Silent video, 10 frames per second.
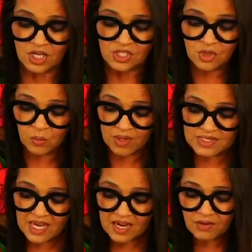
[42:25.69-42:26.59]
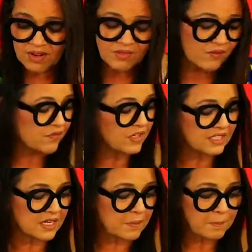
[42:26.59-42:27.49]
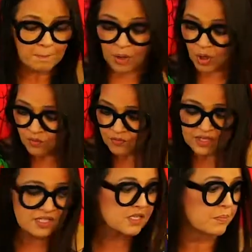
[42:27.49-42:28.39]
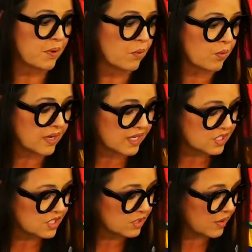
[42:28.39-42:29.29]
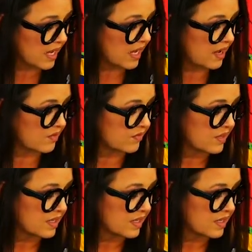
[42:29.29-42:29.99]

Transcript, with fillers: So once, I don't have that filled in perfect, but what I do have